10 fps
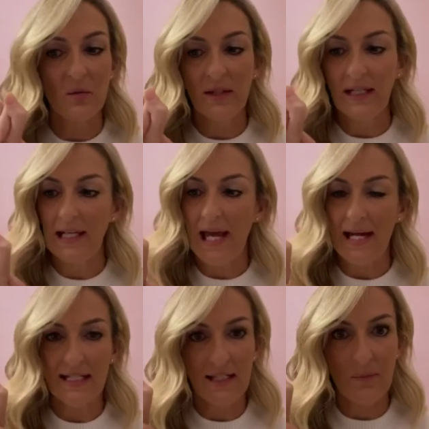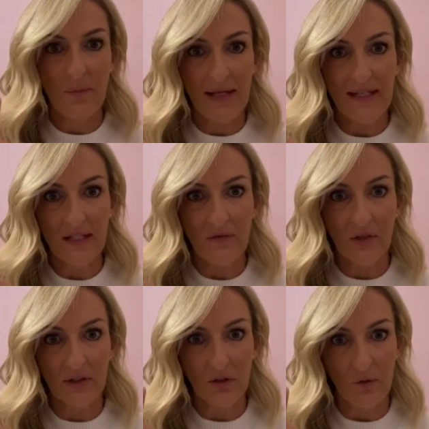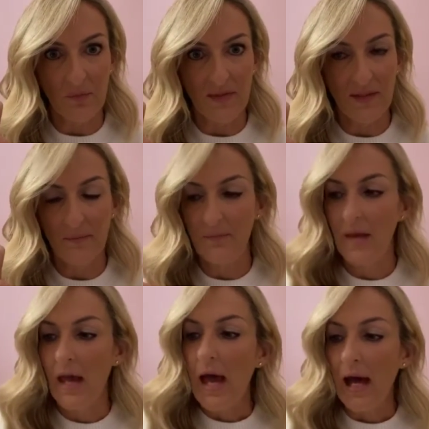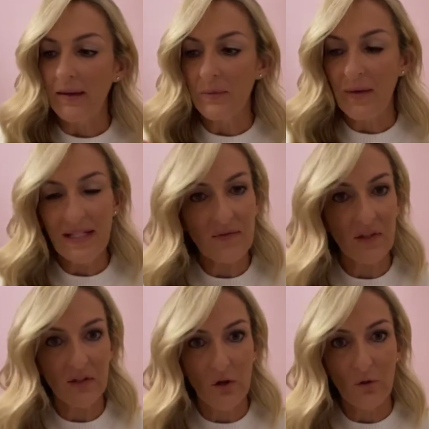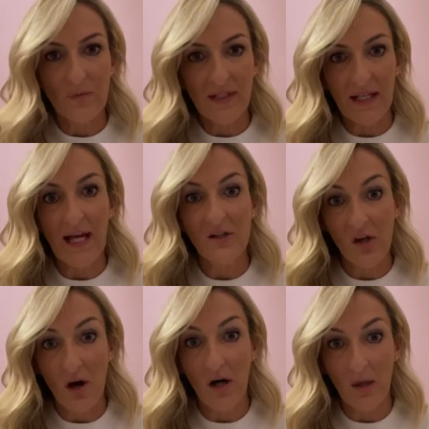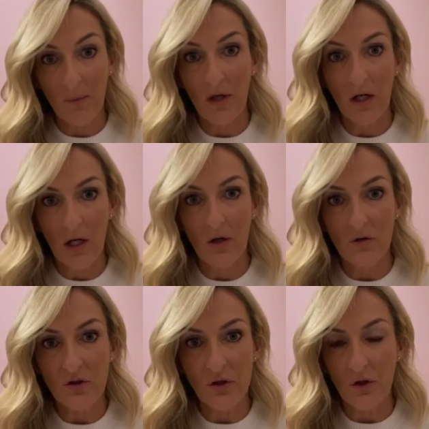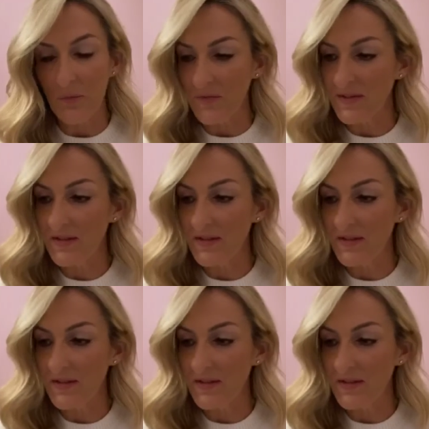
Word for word: we neglect the base of our thumbs, and the base of our thumbs can actually harbour a load of germs.